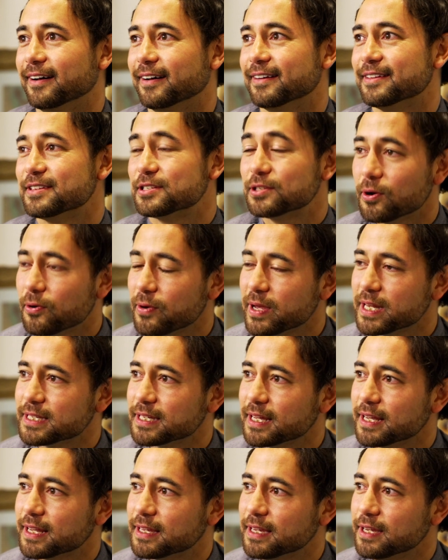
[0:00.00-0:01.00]
So it's
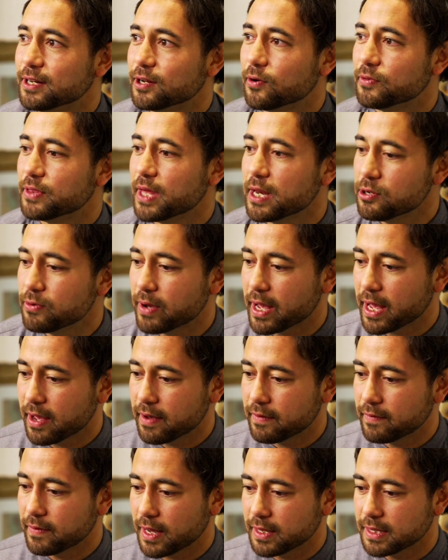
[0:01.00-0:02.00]
then you
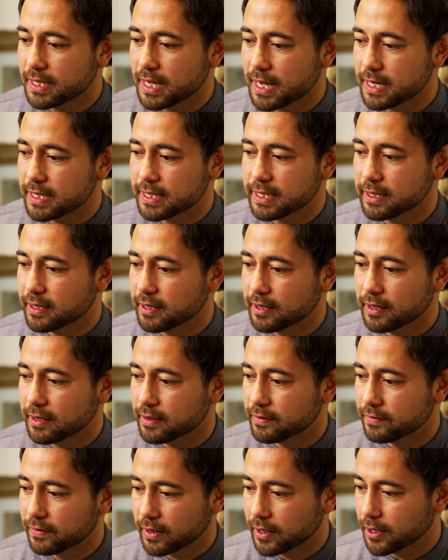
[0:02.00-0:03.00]
have the idea
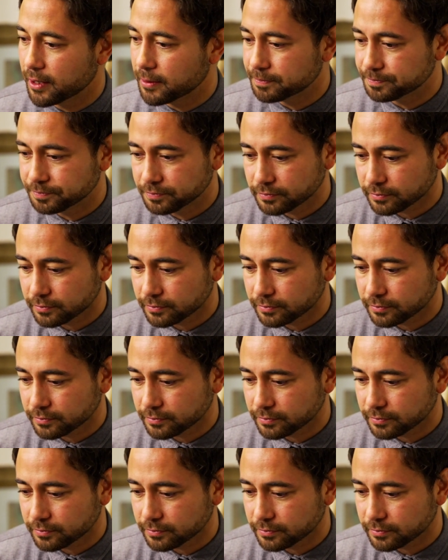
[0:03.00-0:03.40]
of